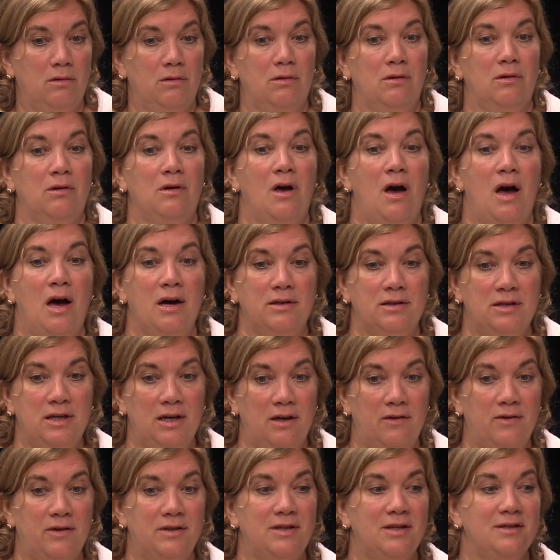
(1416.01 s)

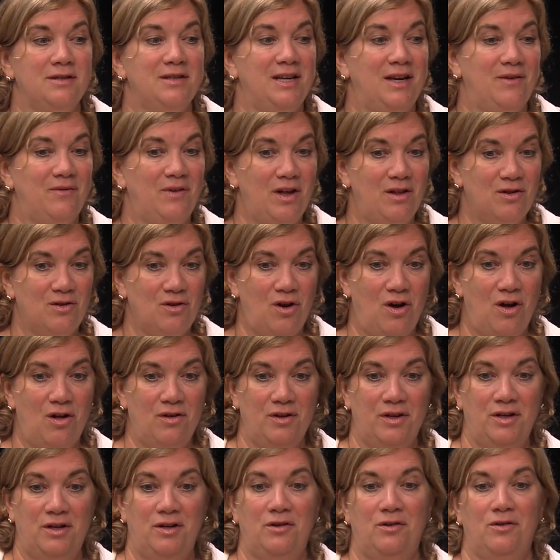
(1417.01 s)
cocktail that doesn't have
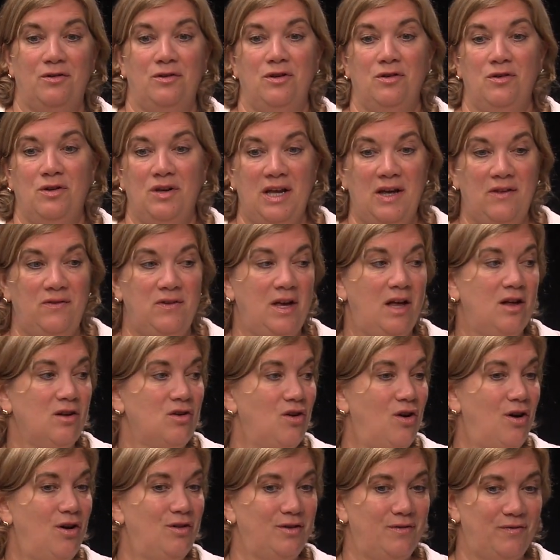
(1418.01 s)
alcohol in it, or you can add the
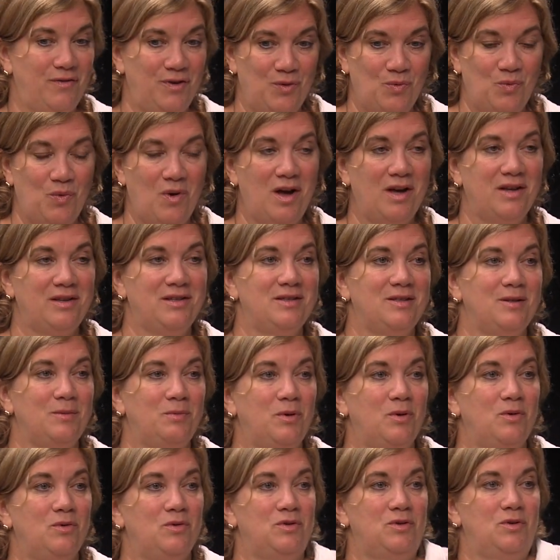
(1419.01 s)
alcohol if you want, as
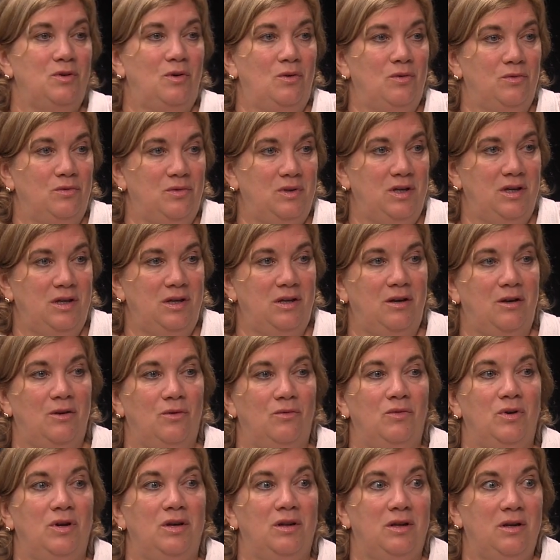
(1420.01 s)
opposed to only,
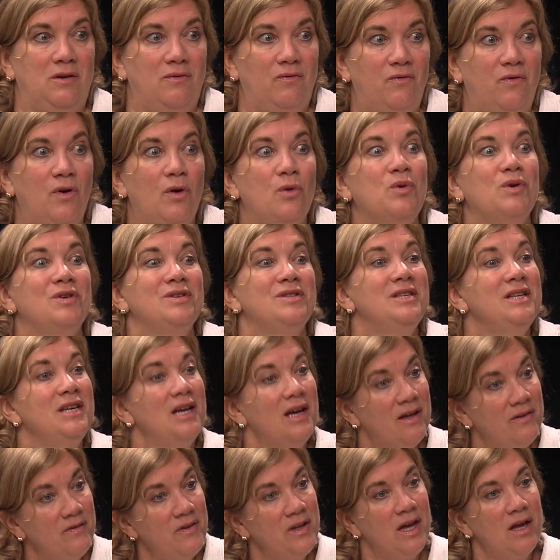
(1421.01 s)
really focusing
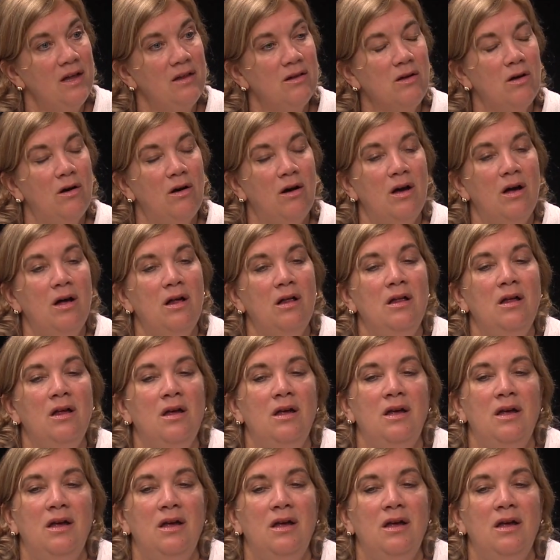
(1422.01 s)
on the alcohol